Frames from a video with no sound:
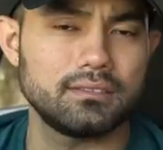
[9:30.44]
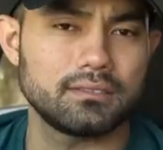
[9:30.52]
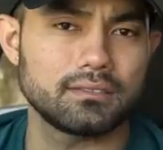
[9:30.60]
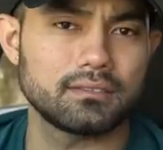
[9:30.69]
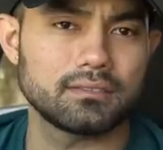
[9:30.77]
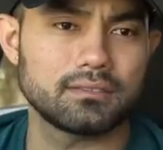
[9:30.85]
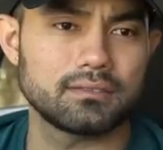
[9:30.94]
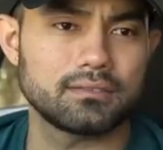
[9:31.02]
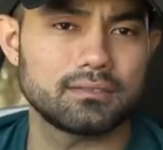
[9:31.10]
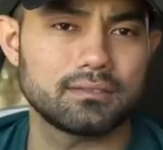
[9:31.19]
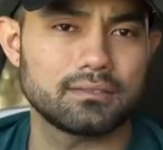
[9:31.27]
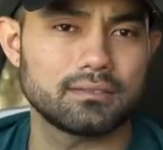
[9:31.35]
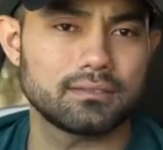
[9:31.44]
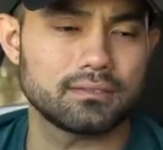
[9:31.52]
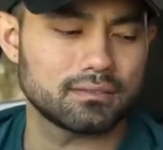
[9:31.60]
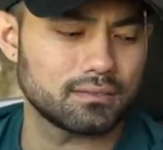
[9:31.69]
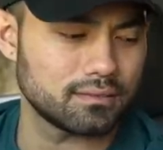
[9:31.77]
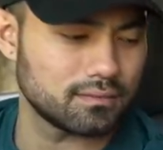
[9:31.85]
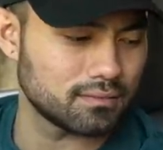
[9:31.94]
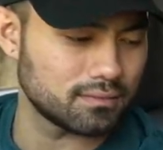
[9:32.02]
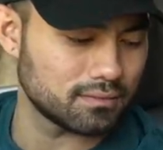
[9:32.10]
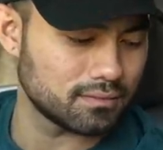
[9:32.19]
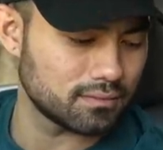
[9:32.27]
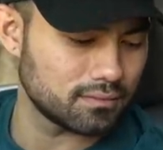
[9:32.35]

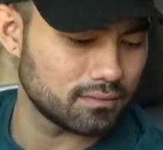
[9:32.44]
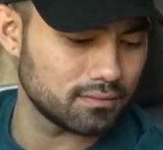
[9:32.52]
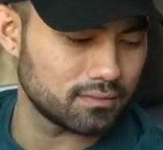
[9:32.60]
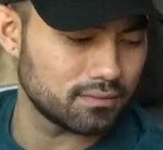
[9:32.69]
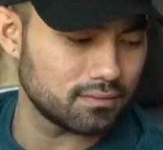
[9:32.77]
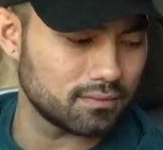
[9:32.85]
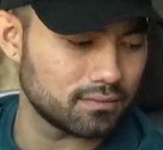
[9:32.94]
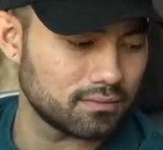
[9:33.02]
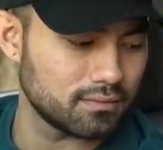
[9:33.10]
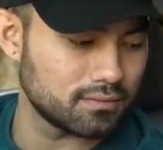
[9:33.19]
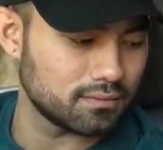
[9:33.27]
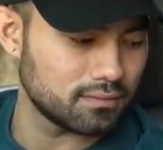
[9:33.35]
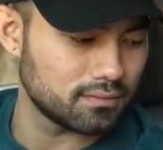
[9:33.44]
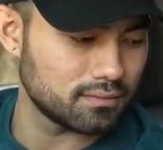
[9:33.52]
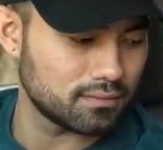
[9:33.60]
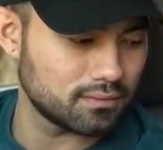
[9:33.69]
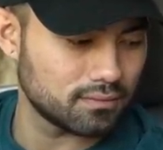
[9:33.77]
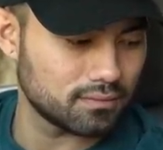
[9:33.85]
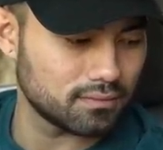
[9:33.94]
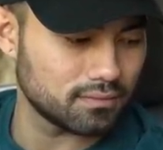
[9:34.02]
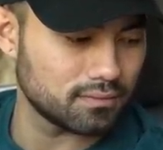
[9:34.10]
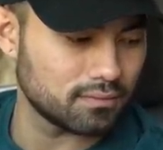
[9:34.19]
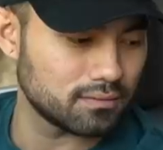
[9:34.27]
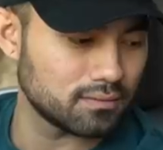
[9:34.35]

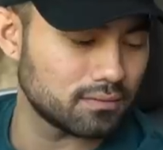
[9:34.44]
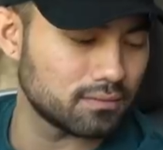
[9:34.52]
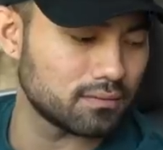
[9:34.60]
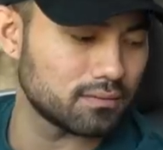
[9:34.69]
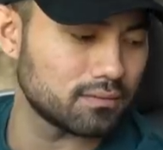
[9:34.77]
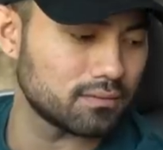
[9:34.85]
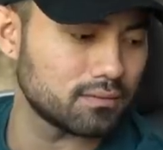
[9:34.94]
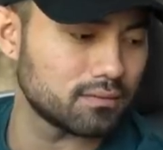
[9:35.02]
This person isn't speaking.